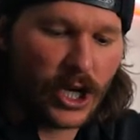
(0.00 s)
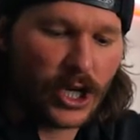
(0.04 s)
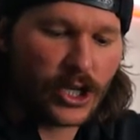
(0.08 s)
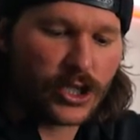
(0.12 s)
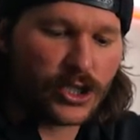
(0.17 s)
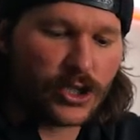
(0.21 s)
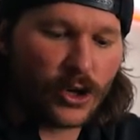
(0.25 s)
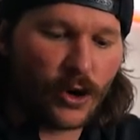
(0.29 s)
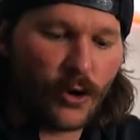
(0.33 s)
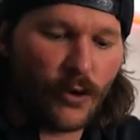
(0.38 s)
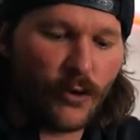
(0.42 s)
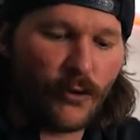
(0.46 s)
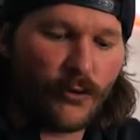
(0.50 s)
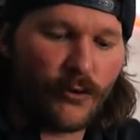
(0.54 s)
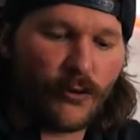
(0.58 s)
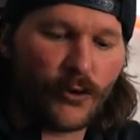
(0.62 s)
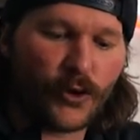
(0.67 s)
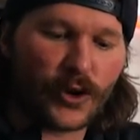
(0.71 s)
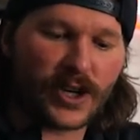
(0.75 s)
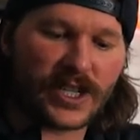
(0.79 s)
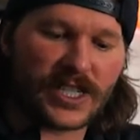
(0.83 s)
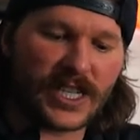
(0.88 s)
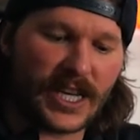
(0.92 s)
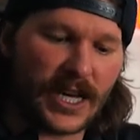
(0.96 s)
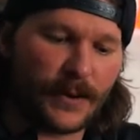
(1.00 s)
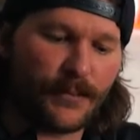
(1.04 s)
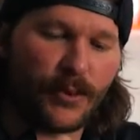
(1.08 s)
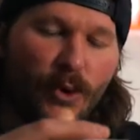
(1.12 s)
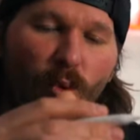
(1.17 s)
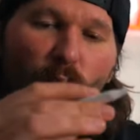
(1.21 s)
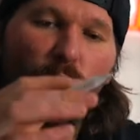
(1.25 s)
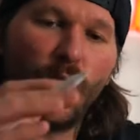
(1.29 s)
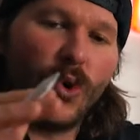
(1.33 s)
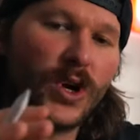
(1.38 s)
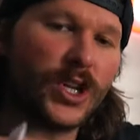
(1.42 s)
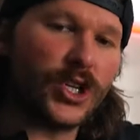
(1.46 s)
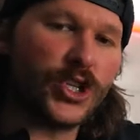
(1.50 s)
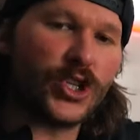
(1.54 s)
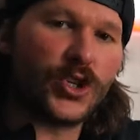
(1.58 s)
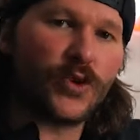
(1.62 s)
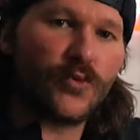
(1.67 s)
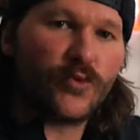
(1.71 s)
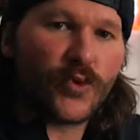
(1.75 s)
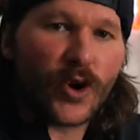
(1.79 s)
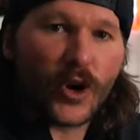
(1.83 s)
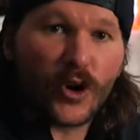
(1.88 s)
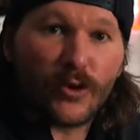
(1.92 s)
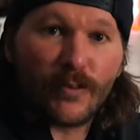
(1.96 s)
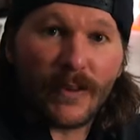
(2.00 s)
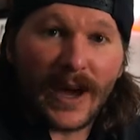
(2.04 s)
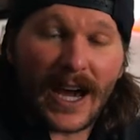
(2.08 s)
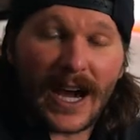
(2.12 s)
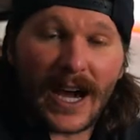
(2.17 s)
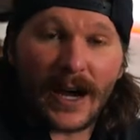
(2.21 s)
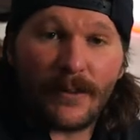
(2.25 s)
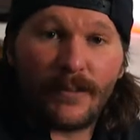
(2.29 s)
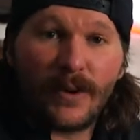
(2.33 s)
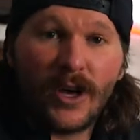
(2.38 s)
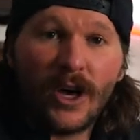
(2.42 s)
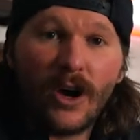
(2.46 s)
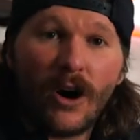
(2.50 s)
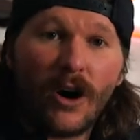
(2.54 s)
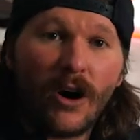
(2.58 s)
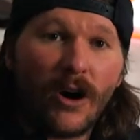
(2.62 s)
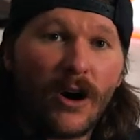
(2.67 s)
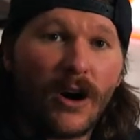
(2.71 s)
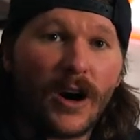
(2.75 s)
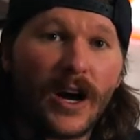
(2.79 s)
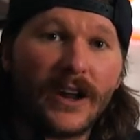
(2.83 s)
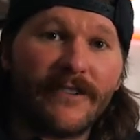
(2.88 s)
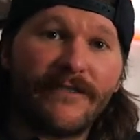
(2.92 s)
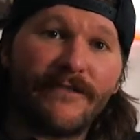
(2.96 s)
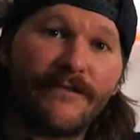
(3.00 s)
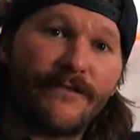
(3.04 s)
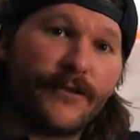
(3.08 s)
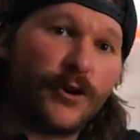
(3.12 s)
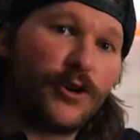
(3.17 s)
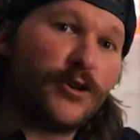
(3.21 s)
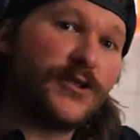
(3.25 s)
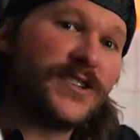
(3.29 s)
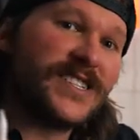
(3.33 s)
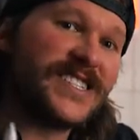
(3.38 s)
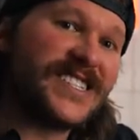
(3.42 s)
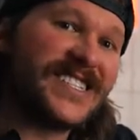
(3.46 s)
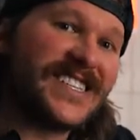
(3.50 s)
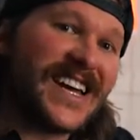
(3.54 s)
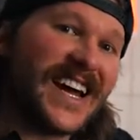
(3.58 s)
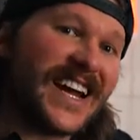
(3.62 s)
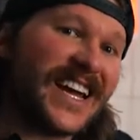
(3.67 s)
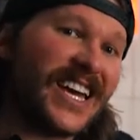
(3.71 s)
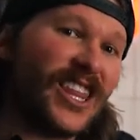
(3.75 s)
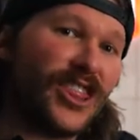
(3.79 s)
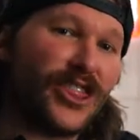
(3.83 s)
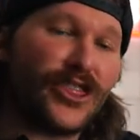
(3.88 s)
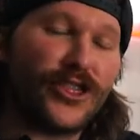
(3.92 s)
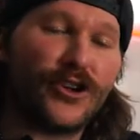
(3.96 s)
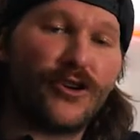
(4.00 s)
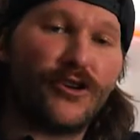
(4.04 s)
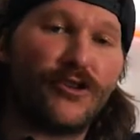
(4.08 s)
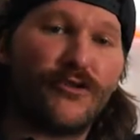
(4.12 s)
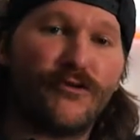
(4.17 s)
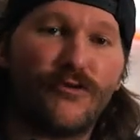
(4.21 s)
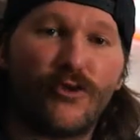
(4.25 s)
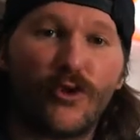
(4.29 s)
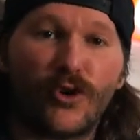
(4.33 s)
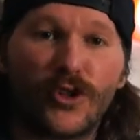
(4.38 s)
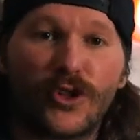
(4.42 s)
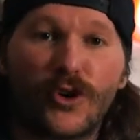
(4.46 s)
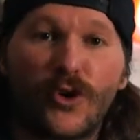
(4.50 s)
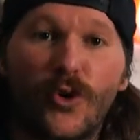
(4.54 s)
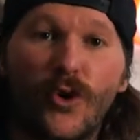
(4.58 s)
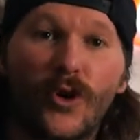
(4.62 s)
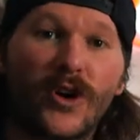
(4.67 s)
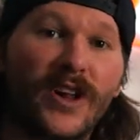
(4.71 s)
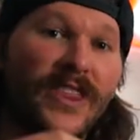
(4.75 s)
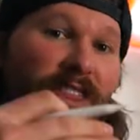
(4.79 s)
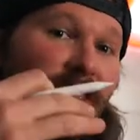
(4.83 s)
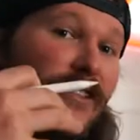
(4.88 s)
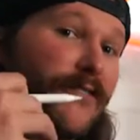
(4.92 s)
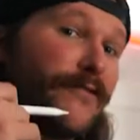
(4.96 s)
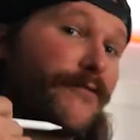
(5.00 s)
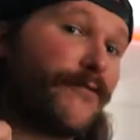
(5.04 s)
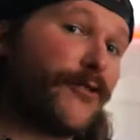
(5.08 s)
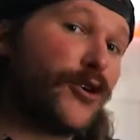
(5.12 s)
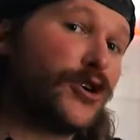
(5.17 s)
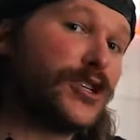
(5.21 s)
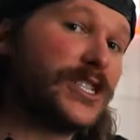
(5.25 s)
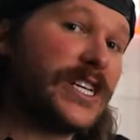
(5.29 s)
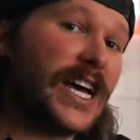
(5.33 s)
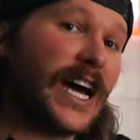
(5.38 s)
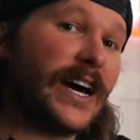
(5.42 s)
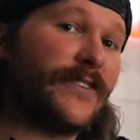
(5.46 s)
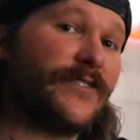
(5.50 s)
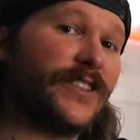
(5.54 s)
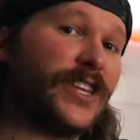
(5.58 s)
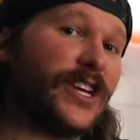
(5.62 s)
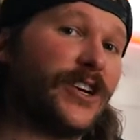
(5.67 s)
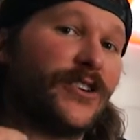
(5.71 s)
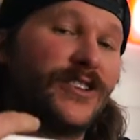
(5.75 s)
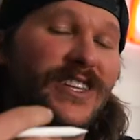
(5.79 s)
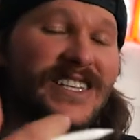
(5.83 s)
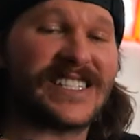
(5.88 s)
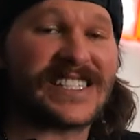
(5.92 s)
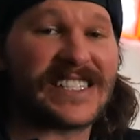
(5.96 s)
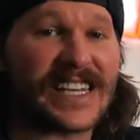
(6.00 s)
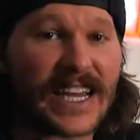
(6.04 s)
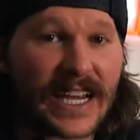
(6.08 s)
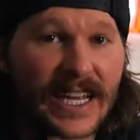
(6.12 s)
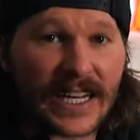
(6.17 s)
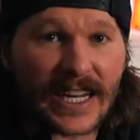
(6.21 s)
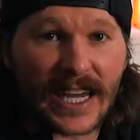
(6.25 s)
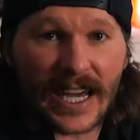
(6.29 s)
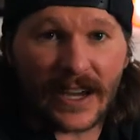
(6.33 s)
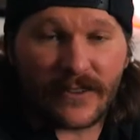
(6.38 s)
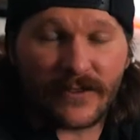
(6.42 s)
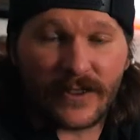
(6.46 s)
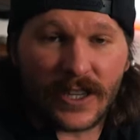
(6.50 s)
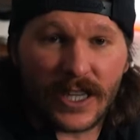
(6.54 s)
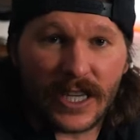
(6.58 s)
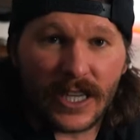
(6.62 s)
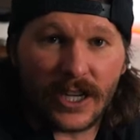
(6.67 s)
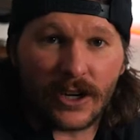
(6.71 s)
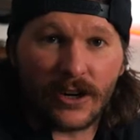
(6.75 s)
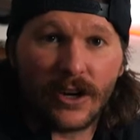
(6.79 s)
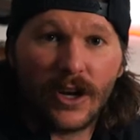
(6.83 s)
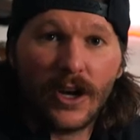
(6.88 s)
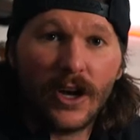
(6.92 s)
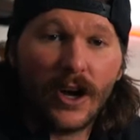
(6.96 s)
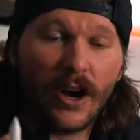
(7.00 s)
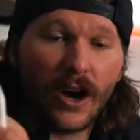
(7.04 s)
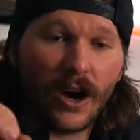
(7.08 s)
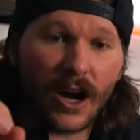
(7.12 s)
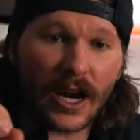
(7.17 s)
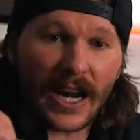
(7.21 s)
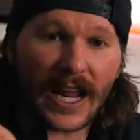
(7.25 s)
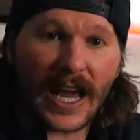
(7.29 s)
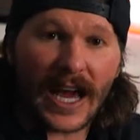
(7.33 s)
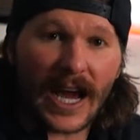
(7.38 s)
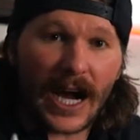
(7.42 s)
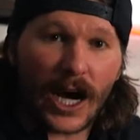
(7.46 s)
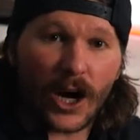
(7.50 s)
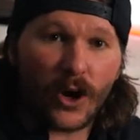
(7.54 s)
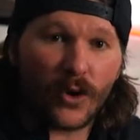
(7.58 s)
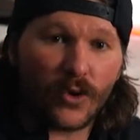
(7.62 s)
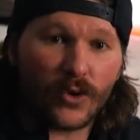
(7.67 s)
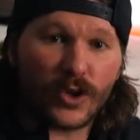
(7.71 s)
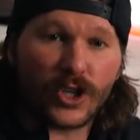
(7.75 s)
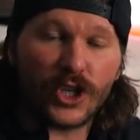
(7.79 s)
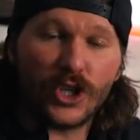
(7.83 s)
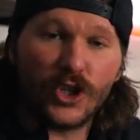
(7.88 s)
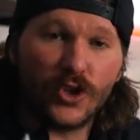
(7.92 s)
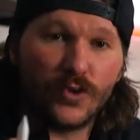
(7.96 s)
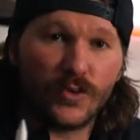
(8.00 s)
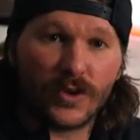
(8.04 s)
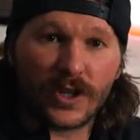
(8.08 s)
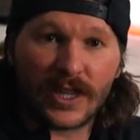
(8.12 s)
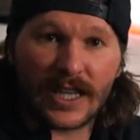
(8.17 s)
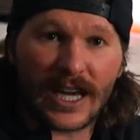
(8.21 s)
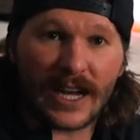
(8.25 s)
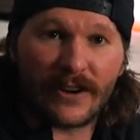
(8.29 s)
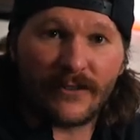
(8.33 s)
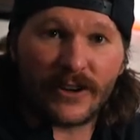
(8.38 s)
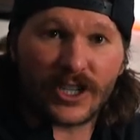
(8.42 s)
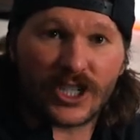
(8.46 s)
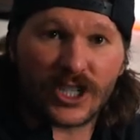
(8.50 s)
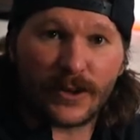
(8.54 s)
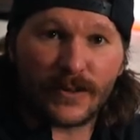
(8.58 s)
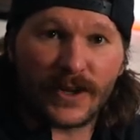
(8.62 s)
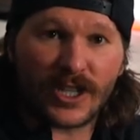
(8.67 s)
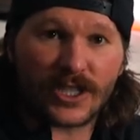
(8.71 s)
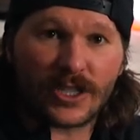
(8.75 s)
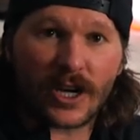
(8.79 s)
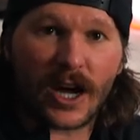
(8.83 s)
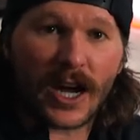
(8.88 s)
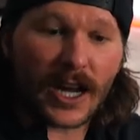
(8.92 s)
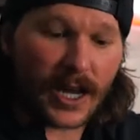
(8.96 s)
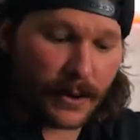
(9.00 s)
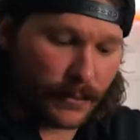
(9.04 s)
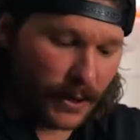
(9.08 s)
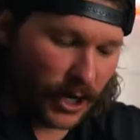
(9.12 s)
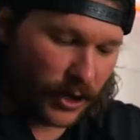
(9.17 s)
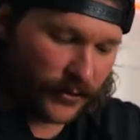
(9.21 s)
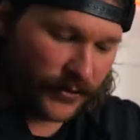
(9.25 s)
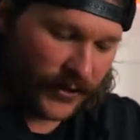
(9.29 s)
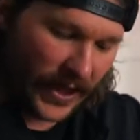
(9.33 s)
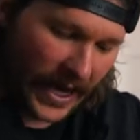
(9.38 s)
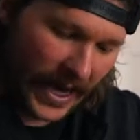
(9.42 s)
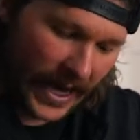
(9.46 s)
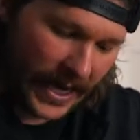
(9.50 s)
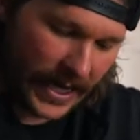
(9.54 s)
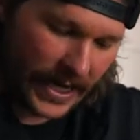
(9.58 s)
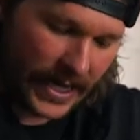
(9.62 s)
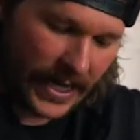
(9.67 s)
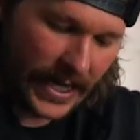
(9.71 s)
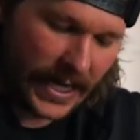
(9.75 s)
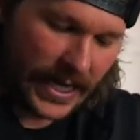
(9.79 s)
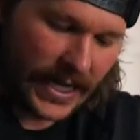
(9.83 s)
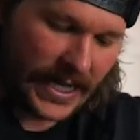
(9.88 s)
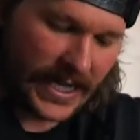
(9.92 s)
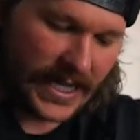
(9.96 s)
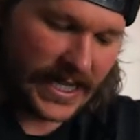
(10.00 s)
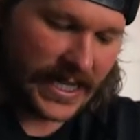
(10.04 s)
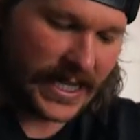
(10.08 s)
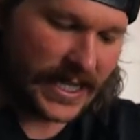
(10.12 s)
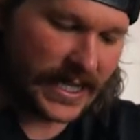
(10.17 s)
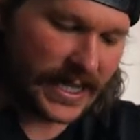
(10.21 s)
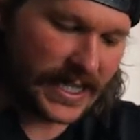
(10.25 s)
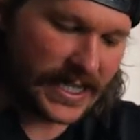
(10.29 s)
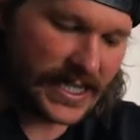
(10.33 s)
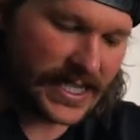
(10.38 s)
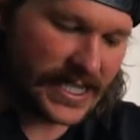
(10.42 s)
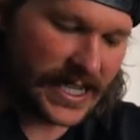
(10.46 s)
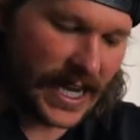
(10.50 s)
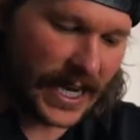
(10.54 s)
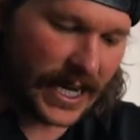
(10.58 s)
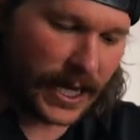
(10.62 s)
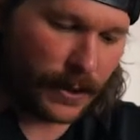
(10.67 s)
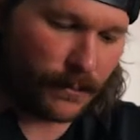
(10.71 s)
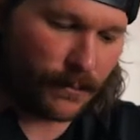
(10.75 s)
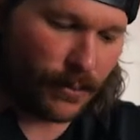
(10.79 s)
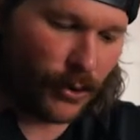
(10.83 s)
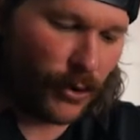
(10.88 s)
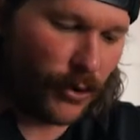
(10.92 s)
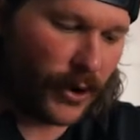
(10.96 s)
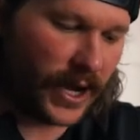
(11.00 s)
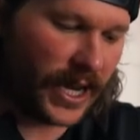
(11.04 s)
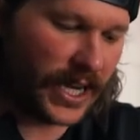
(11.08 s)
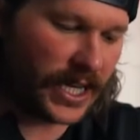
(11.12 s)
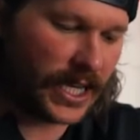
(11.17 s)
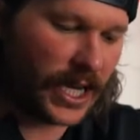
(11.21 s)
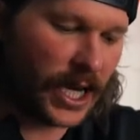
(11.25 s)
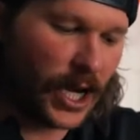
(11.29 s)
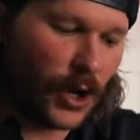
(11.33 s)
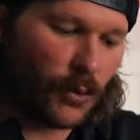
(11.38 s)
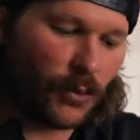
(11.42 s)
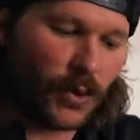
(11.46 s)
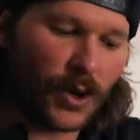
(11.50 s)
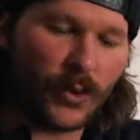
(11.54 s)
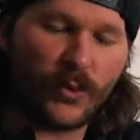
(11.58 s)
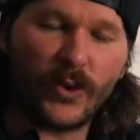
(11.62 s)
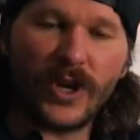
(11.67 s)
So, for example, what is your roadmap on first, second, third, fourth quarter, and then the first half of the year and the second half of the year on how you will leverage. I'm going to talk about that in the second point. When